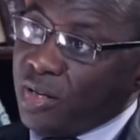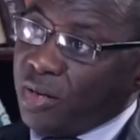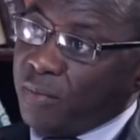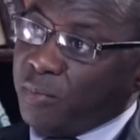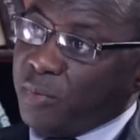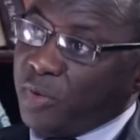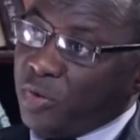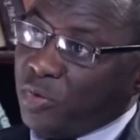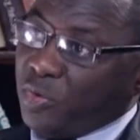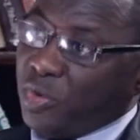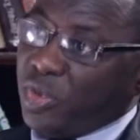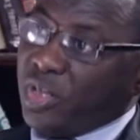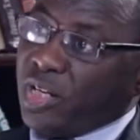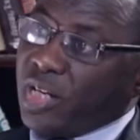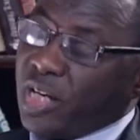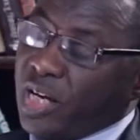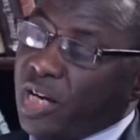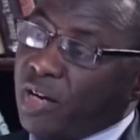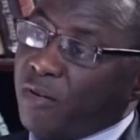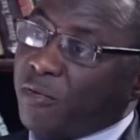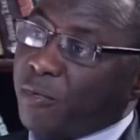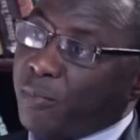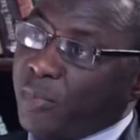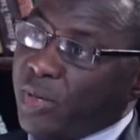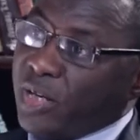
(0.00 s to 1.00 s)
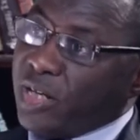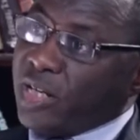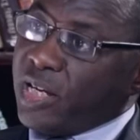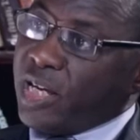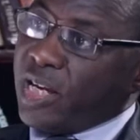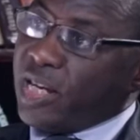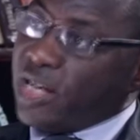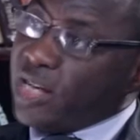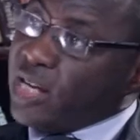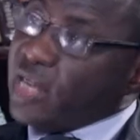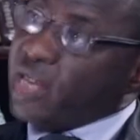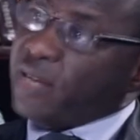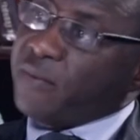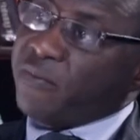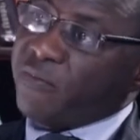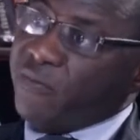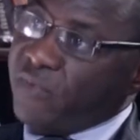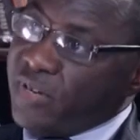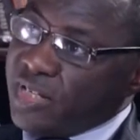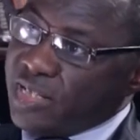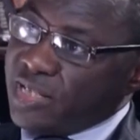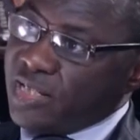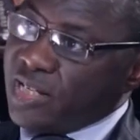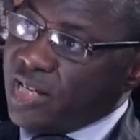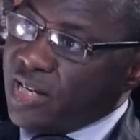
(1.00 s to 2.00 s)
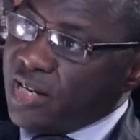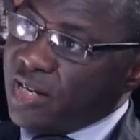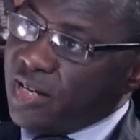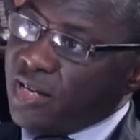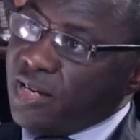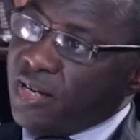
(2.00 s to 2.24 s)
between the government and the investor